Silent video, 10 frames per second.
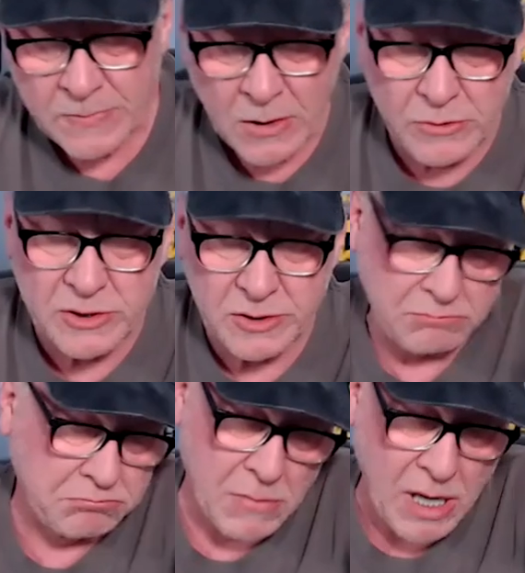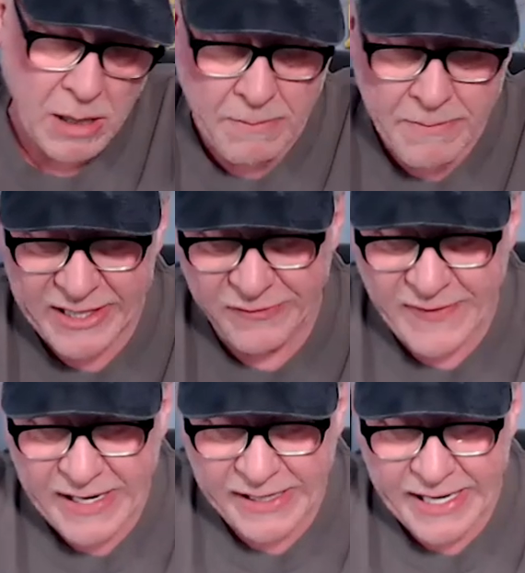who's a Mets
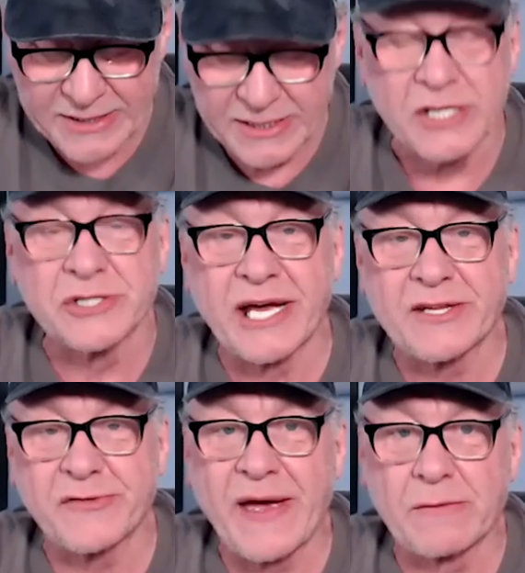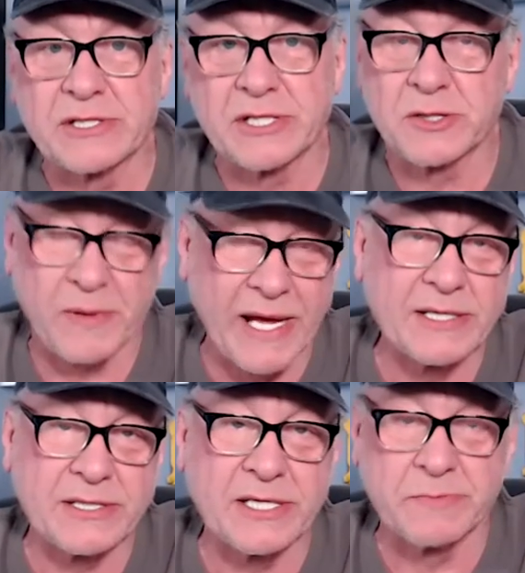fan, I guess, and a Jets fan, which
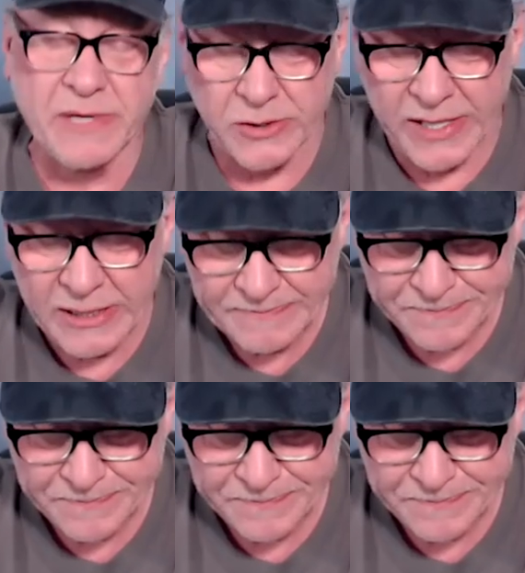explains his misery.